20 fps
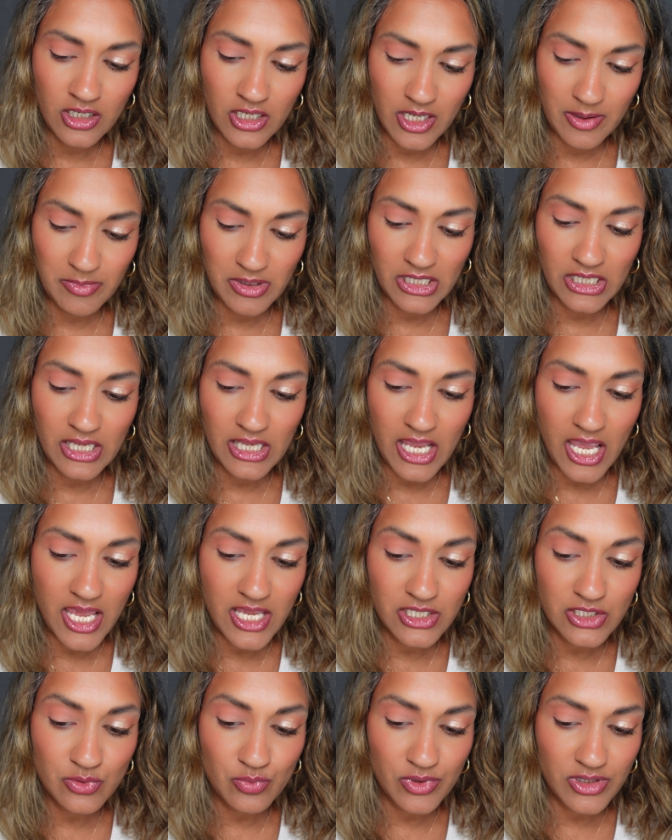I'm going to
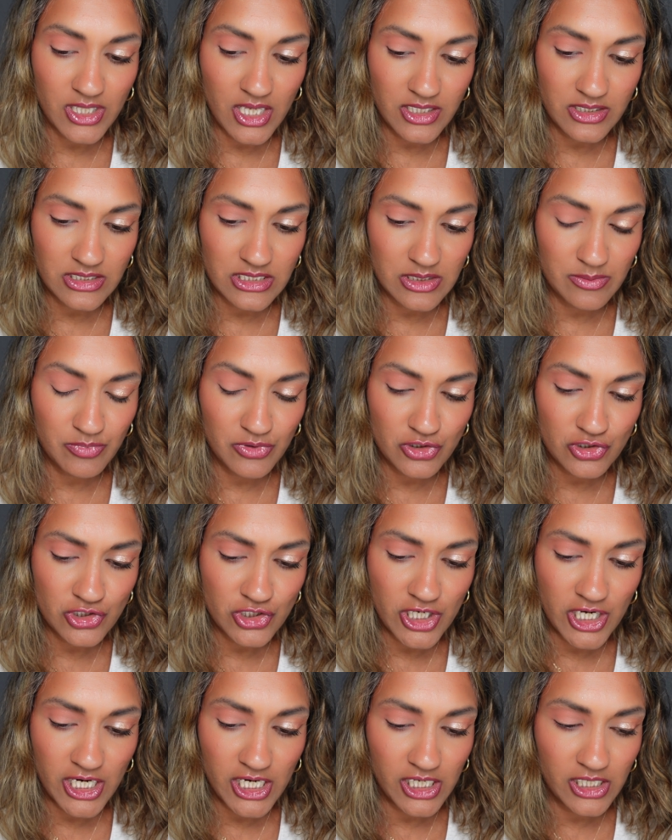end with that deepest
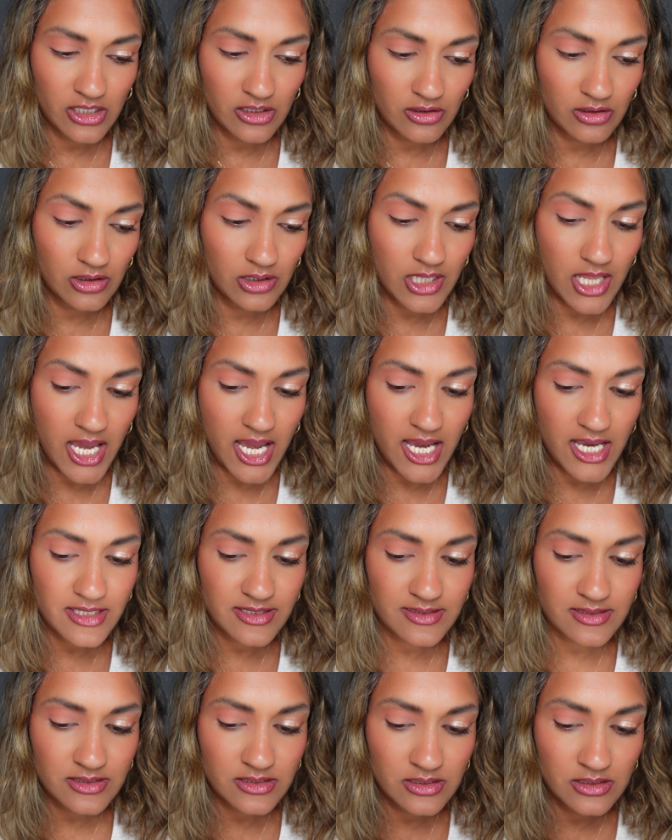shade
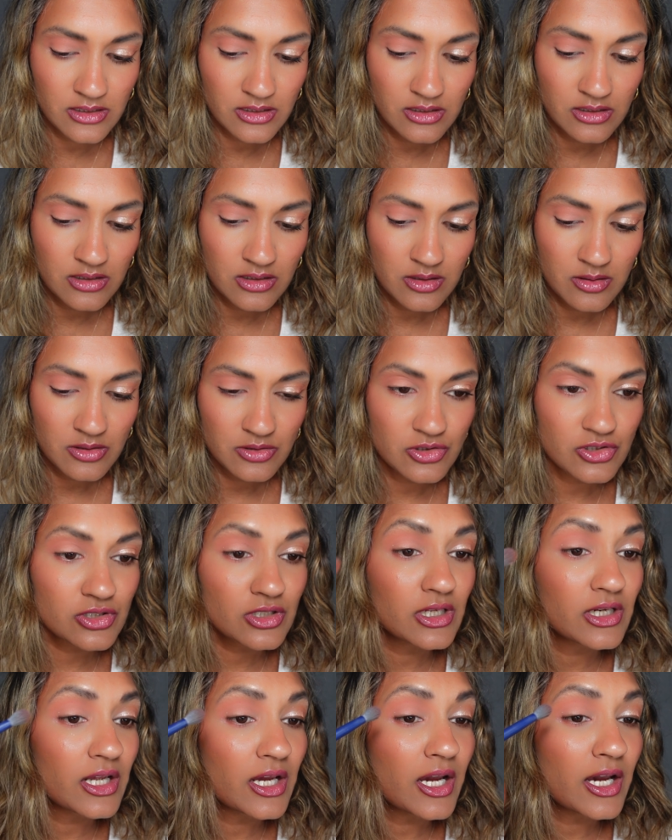last. Just
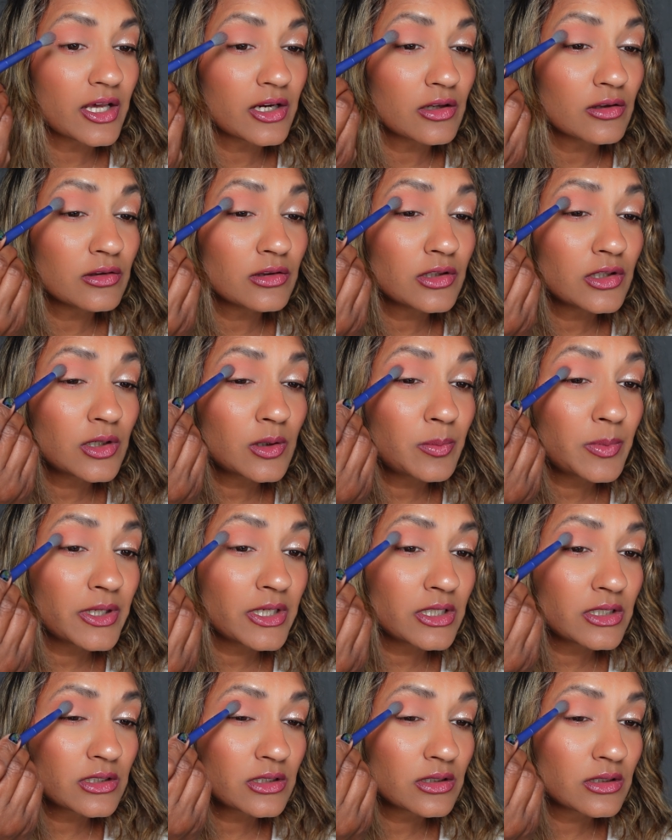going to add a little
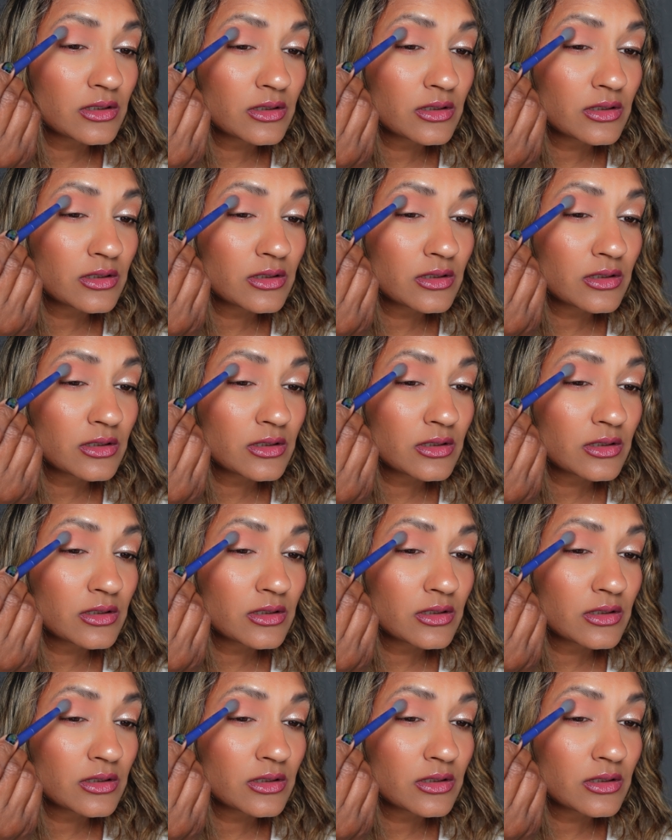bit